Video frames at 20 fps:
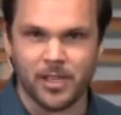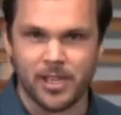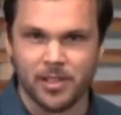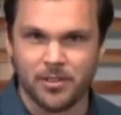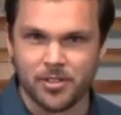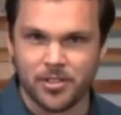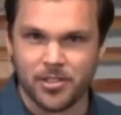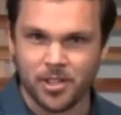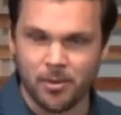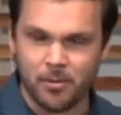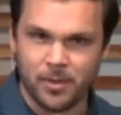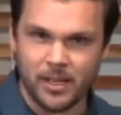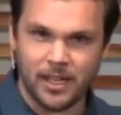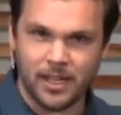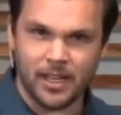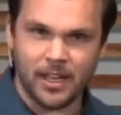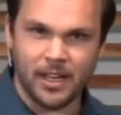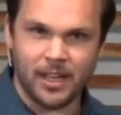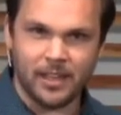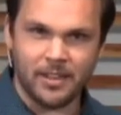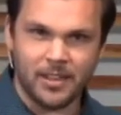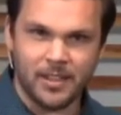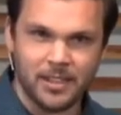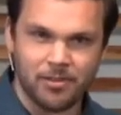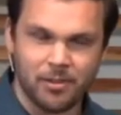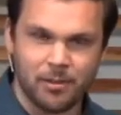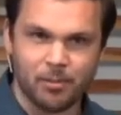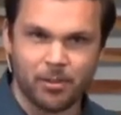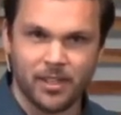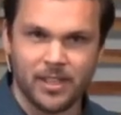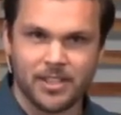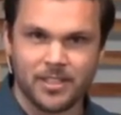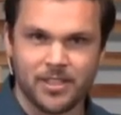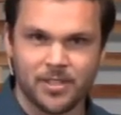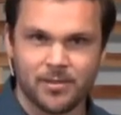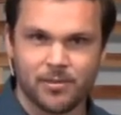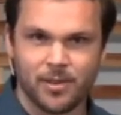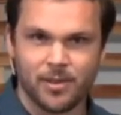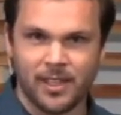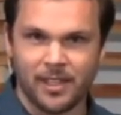He would show me uh, the different
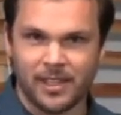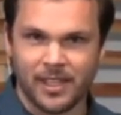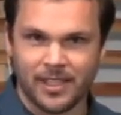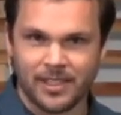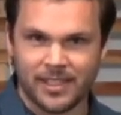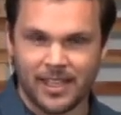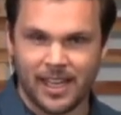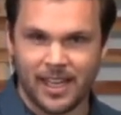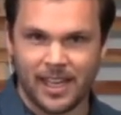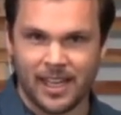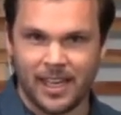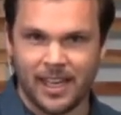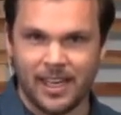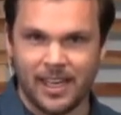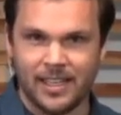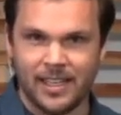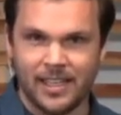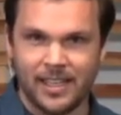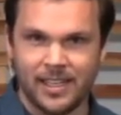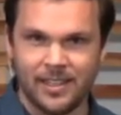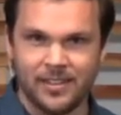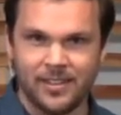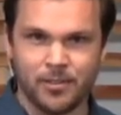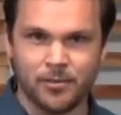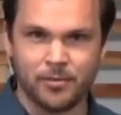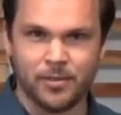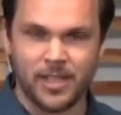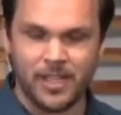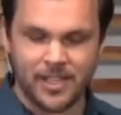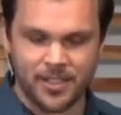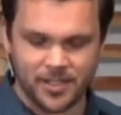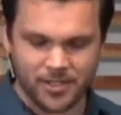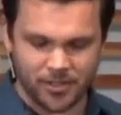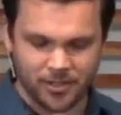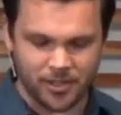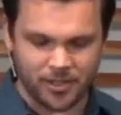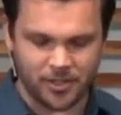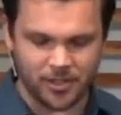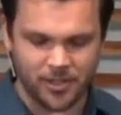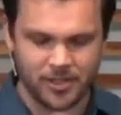places where they like to hide in the reeds or
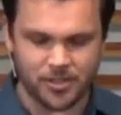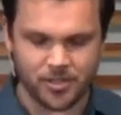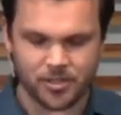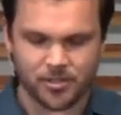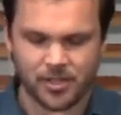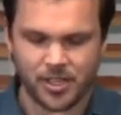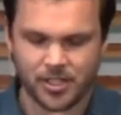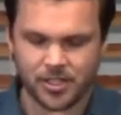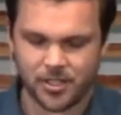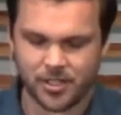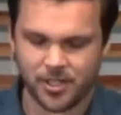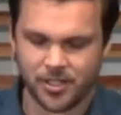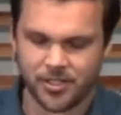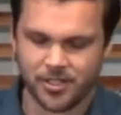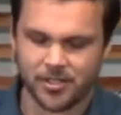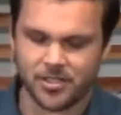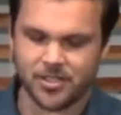underneath structures.